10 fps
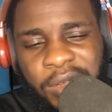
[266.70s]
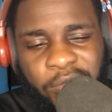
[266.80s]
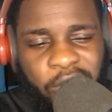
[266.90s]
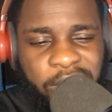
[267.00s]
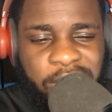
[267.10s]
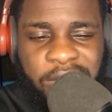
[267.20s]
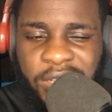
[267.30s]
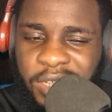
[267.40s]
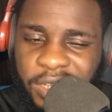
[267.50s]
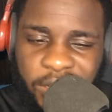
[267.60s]
But
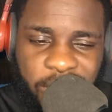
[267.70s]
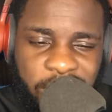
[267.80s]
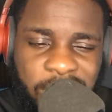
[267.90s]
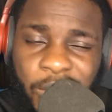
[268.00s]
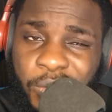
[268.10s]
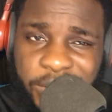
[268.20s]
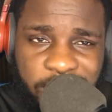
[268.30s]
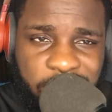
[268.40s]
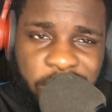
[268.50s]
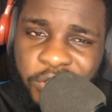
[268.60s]
either
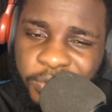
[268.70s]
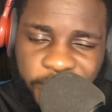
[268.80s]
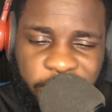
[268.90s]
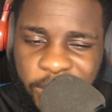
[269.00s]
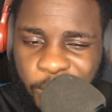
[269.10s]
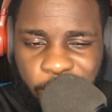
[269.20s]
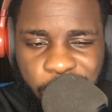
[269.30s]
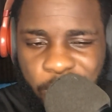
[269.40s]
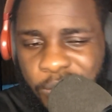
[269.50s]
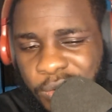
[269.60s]
ways, he should find a way
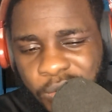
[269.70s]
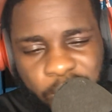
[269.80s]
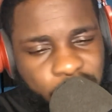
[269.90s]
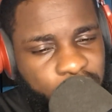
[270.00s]
to,